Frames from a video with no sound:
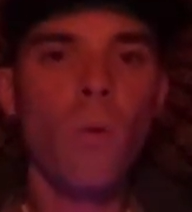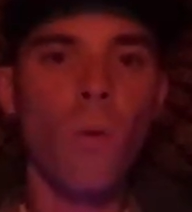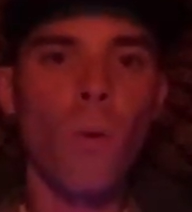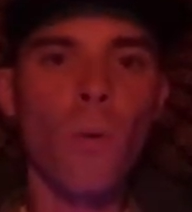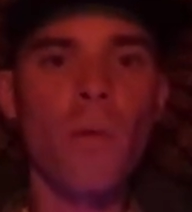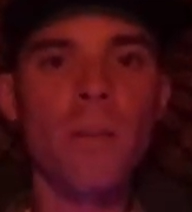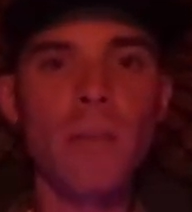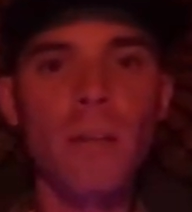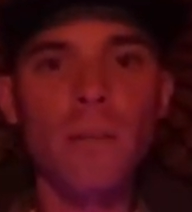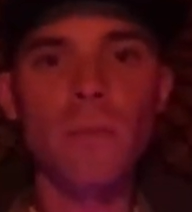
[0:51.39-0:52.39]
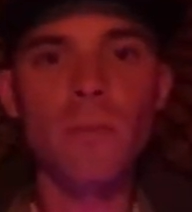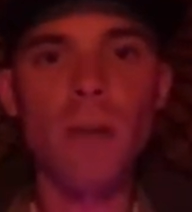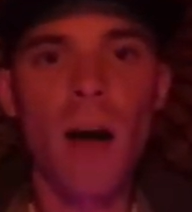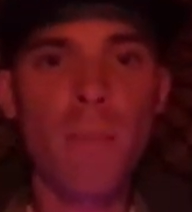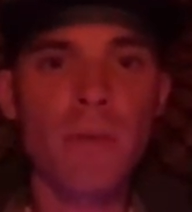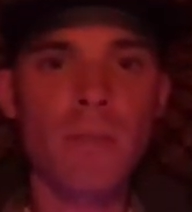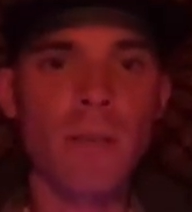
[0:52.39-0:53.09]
or they tend to do the opposite.